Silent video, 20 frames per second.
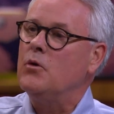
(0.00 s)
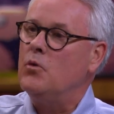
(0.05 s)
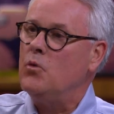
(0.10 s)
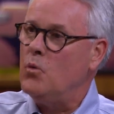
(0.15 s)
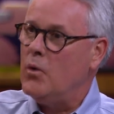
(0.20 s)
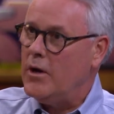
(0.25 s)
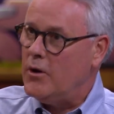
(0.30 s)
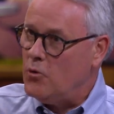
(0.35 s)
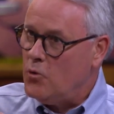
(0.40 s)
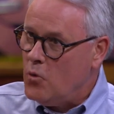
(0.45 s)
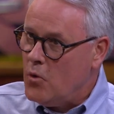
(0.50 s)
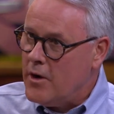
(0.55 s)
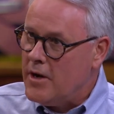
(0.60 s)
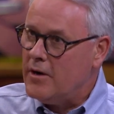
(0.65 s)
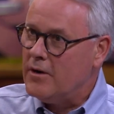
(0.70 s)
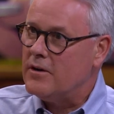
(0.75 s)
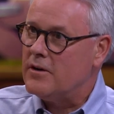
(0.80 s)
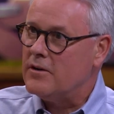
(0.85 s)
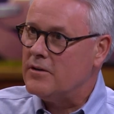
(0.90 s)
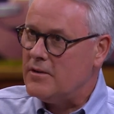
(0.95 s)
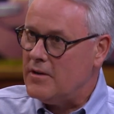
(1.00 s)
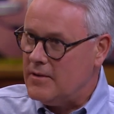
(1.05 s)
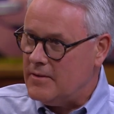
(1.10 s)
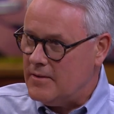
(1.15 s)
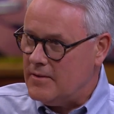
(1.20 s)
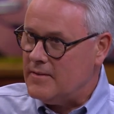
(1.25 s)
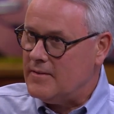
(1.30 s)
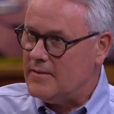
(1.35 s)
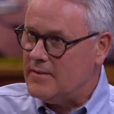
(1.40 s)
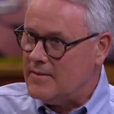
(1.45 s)
when we're
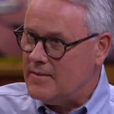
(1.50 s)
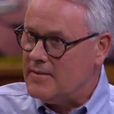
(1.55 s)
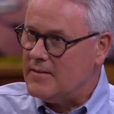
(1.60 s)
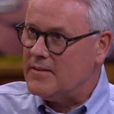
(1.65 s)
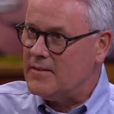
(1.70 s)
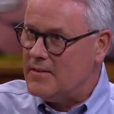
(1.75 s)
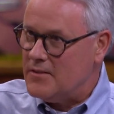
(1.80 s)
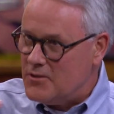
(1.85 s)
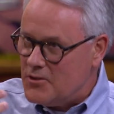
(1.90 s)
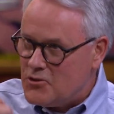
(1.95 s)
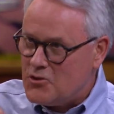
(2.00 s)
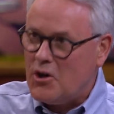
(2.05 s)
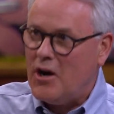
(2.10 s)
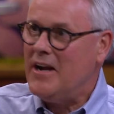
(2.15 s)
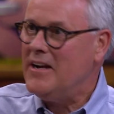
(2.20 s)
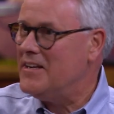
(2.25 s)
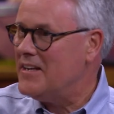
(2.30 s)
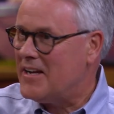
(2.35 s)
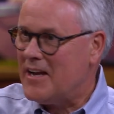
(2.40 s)
trying to